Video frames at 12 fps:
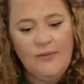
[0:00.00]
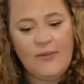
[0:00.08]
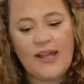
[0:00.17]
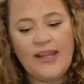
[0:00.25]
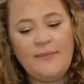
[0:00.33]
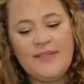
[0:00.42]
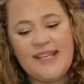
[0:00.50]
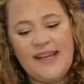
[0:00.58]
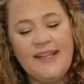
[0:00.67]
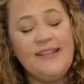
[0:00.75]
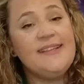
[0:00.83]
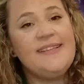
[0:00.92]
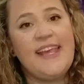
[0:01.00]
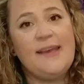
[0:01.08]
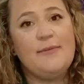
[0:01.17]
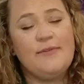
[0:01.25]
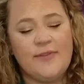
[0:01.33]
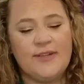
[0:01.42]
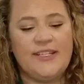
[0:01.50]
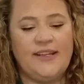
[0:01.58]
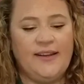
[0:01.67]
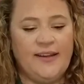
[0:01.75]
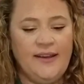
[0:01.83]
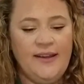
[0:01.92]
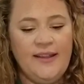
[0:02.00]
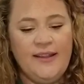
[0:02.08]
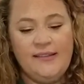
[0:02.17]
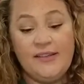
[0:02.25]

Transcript: While I'm setting the table for dinner,